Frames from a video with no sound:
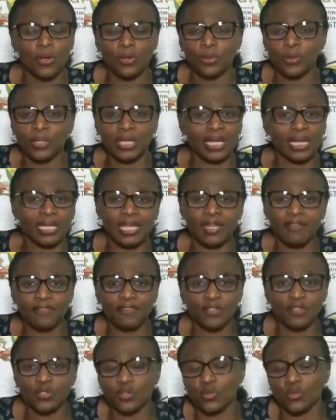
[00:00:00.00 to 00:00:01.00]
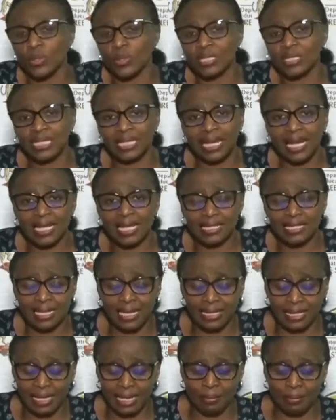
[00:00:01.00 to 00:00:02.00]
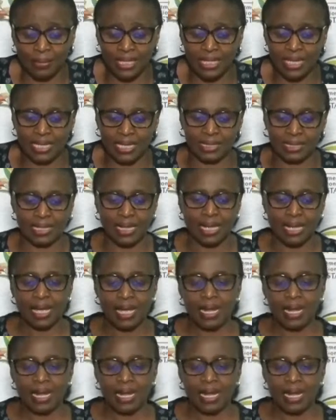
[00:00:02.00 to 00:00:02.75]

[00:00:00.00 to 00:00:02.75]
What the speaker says: You can even do it in less than a minute.